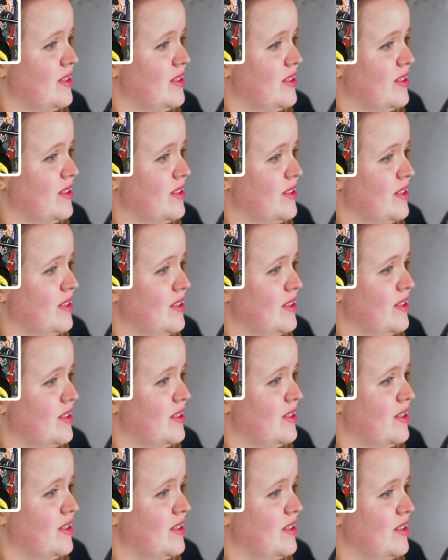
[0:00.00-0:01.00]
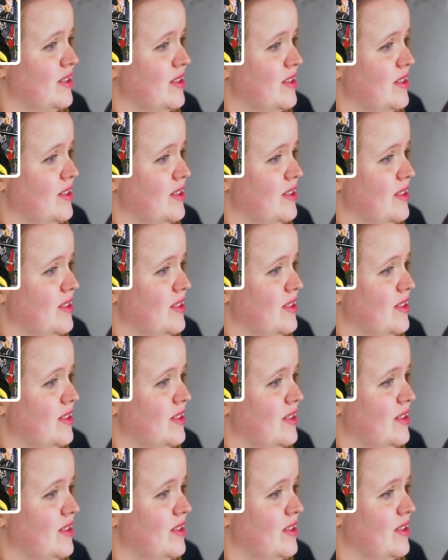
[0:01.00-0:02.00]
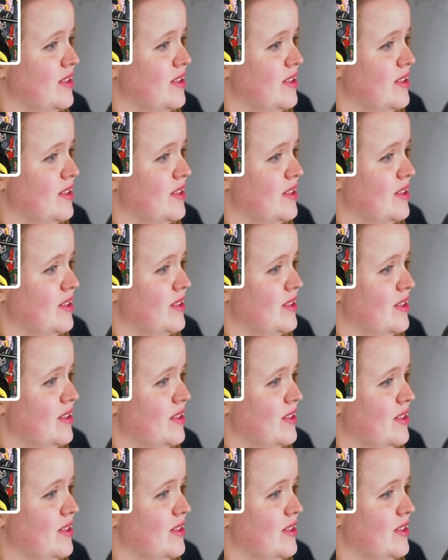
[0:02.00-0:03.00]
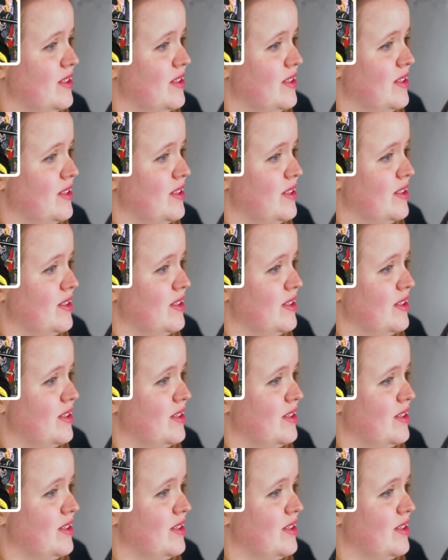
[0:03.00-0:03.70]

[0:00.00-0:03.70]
[no speech]